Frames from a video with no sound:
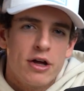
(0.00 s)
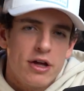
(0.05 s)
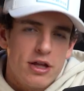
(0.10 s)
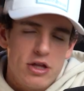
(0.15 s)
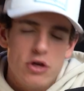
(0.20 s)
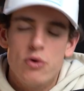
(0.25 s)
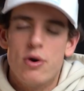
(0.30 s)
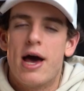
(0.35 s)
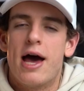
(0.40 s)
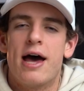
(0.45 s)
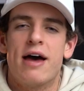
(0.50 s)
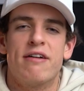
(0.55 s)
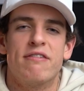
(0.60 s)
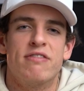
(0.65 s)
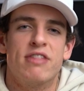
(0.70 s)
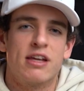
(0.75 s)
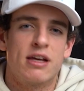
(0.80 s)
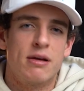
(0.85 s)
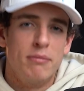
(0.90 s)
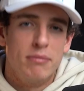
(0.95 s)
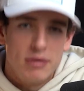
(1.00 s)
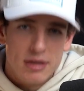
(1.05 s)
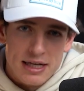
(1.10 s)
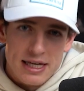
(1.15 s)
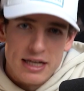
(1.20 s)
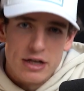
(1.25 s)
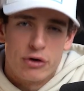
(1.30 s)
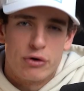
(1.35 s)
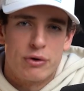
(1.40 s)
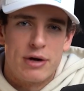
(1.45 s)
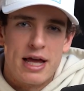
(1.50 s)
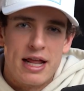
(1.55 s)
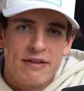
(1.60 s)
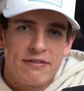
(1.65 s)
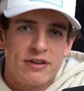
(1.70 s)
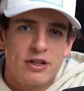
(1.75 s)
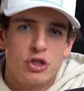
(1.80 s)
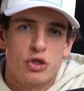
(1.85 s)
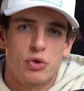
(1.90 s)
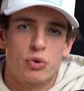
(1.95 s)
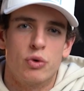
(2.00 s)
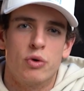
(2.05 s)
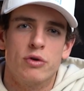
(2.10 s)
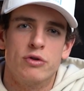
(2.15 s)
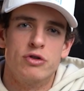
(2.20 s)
you have the complete creative control